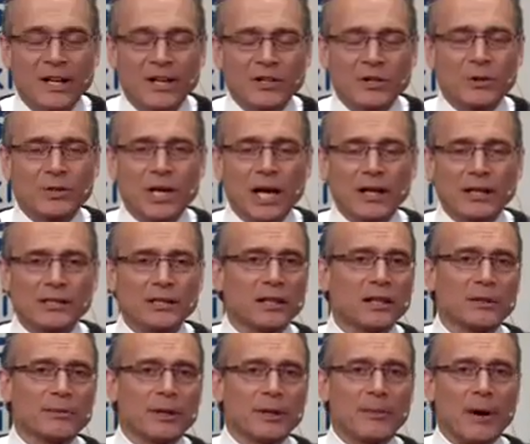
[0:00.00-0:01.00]
So tell us a
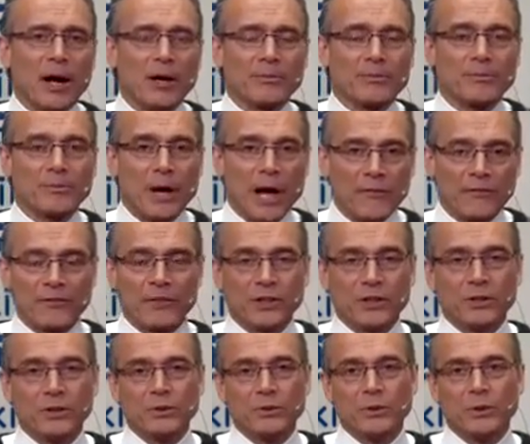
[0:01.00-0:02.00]
little bit about
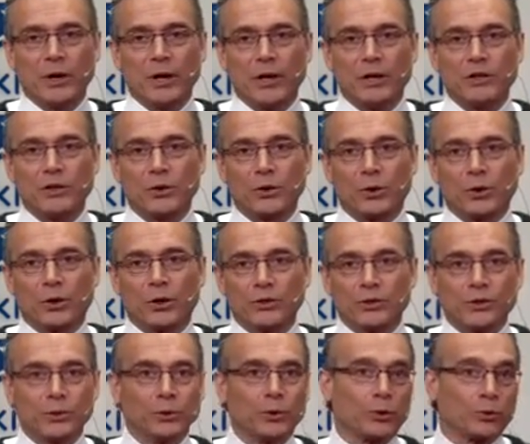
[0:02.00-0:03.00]
PEFCU and your
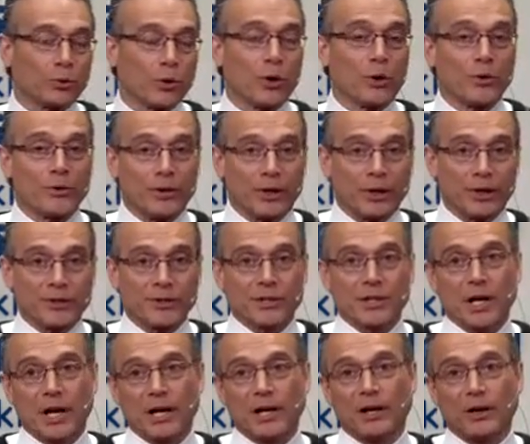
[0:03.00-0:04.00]
dual role there,
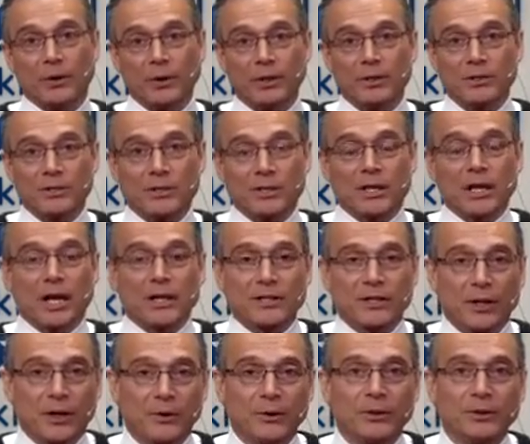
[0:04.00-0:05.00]
CIO and
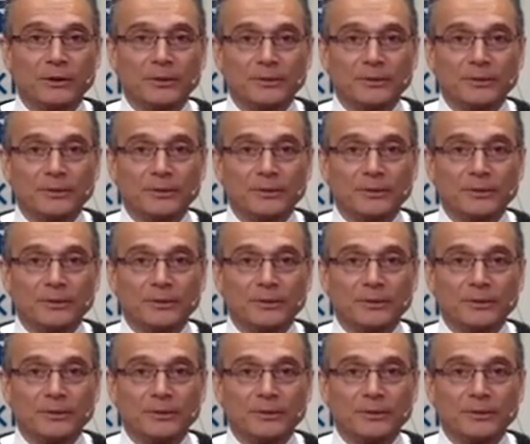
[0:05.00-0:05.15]
CSO.